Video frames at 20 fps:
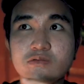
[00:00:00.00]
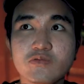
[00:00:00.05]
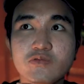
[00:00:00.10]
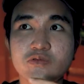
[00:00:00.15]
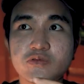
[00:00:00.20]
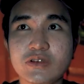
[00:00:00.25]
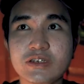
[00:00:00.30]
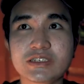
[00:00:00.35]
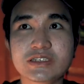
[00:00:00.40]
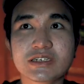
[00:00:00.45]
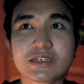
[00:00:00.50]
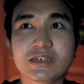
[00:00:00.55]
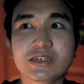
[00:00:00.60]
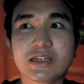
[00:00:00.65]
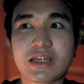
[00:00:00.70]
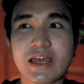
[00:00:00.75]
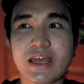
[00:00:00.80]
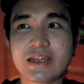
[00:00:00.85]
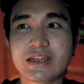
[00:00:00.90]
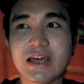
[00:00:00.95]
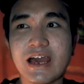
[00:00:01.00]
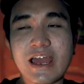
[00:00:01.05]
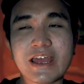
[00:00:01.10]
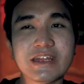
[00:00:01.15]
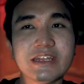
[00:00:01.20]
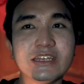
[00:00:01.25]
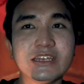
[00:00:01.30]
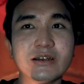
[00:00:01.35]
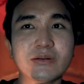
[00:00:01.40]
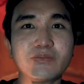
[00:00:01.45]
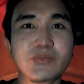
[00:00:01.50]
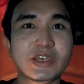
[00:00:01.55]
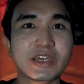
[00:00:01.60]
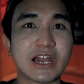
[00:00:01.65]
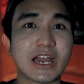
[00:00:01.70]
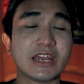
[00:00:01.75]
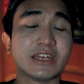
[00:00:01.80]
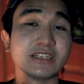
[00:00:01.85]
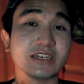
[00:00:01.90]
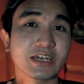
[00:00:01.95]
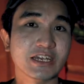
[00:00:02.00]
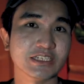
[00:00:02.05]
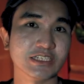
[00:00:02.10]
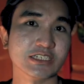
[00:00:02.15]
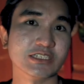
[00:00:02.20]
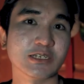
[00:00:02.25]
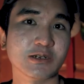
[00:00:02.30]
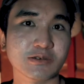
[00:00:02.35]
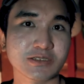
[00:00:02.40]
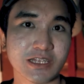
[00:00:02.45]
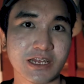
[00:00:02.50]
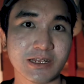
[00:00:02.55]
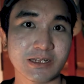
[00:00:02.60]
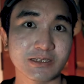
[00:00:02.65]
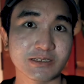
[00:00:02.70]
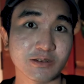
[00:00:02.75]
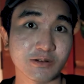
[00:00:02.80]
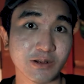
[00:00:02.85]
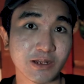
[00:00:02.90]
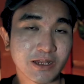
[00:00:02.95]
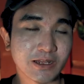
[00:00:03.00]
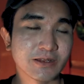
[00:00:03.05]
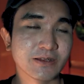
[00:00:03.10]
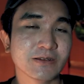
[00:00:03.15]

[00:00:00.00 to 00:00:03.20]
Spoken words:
reason and idea behind the HSL sliders, right?